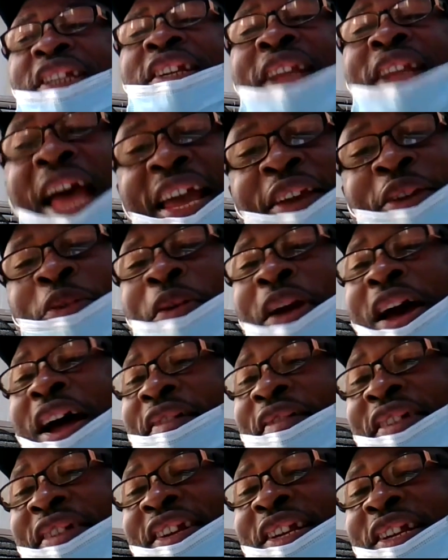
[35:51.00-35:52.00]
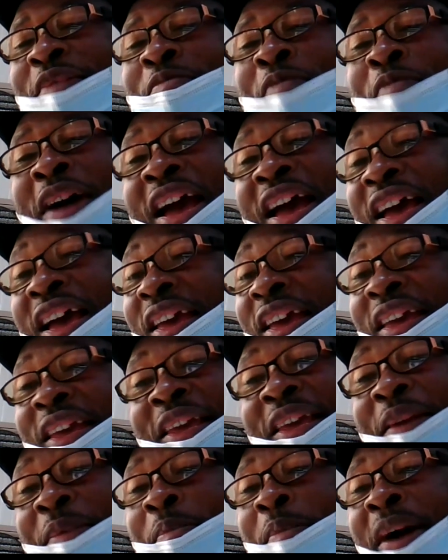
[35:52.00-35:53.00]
Like you are reading my